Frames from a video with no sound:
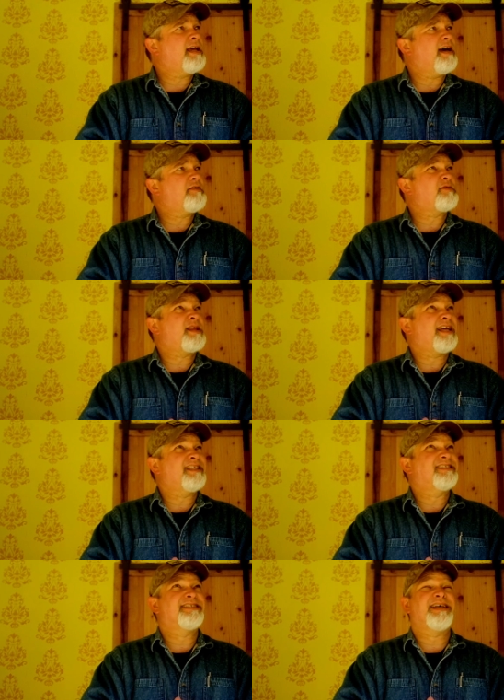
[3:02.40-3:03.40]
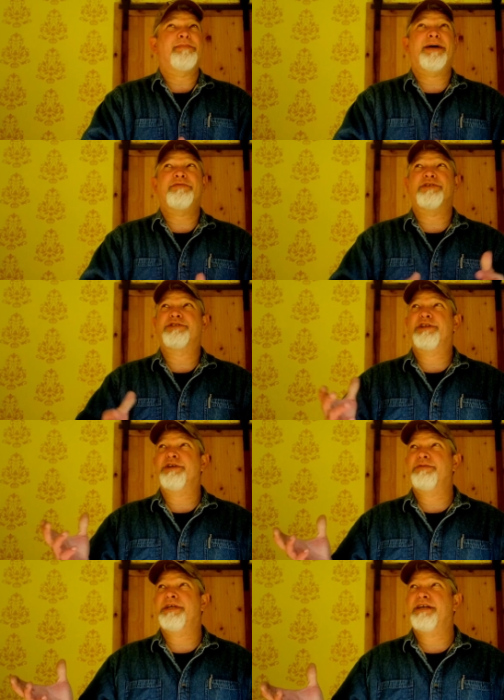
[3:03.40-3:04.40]
the other things about the
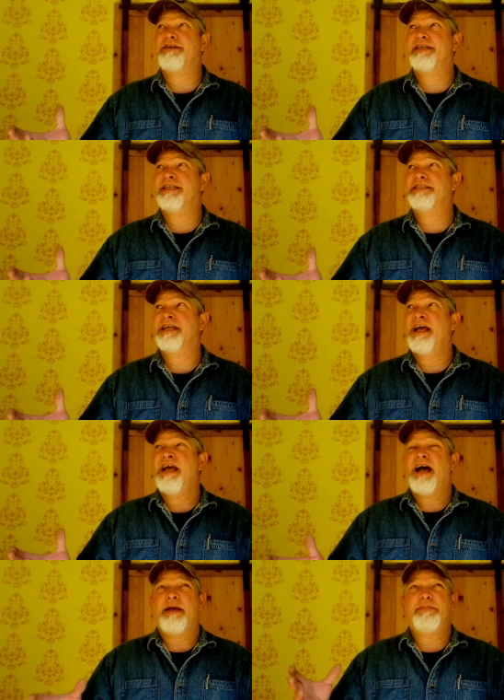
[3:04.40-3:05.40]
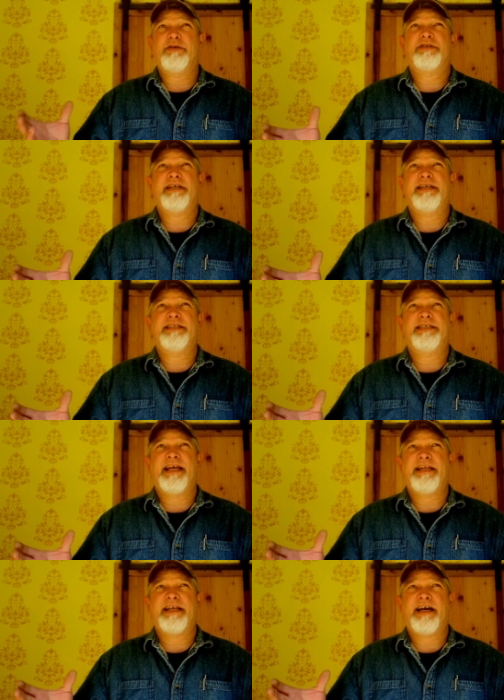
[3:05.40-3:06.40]
saloon here is I built it
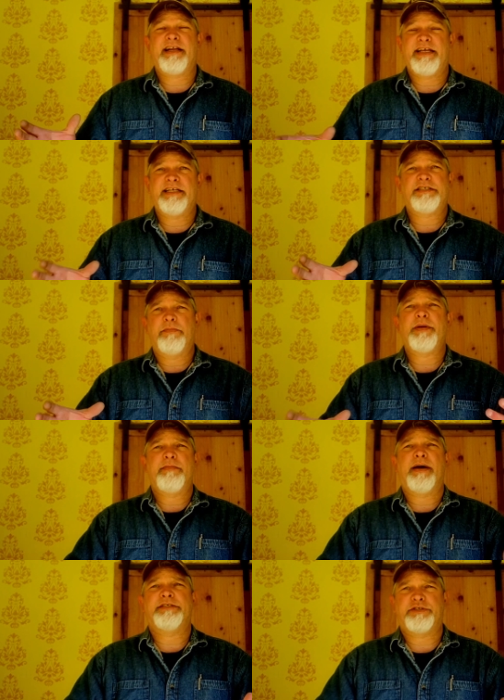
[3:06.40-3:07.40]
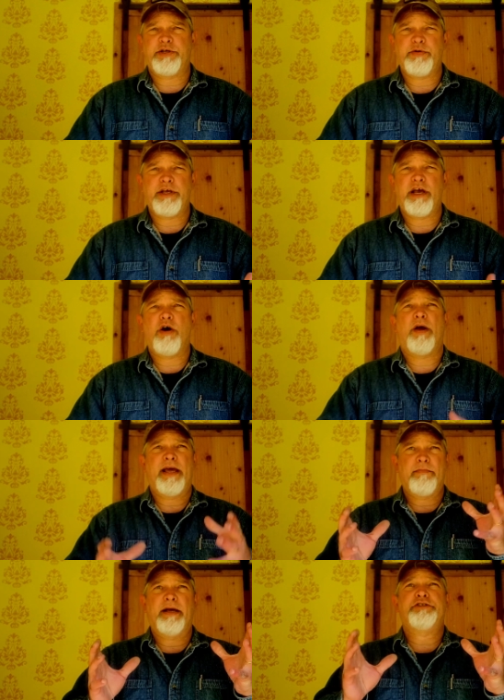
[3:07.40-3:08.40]
intending on it to be my studio
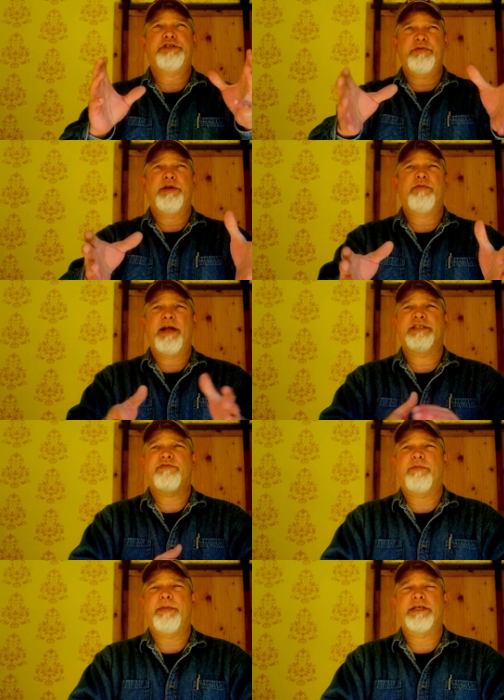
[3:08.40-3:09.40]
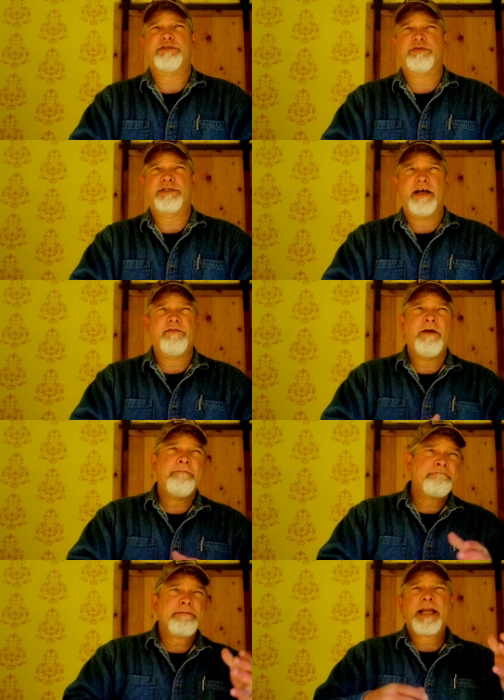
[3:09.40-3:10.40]
and my shooting range for pistol stuff
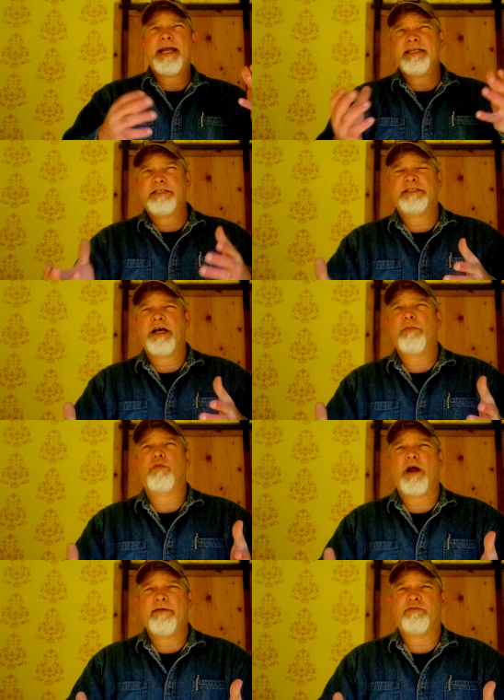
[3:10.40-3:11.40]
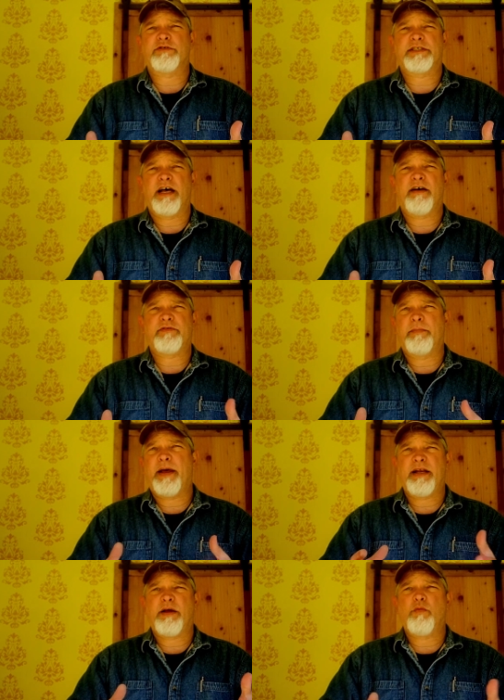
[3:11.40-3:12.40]
and some rifle stuff,
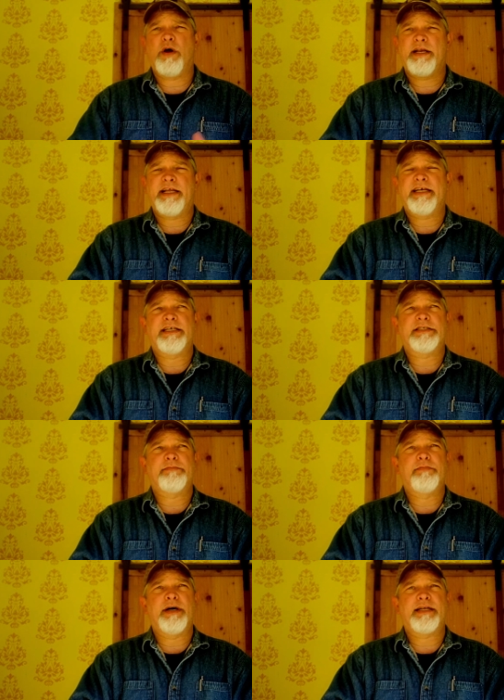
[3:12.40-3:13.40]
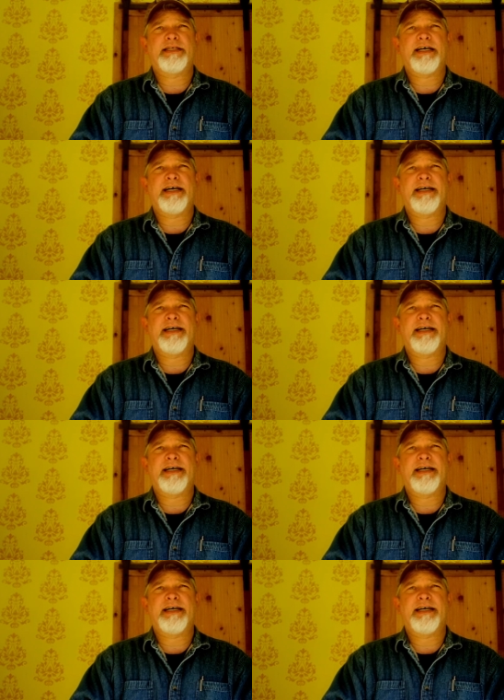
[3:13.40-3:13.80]
depending on what it is, but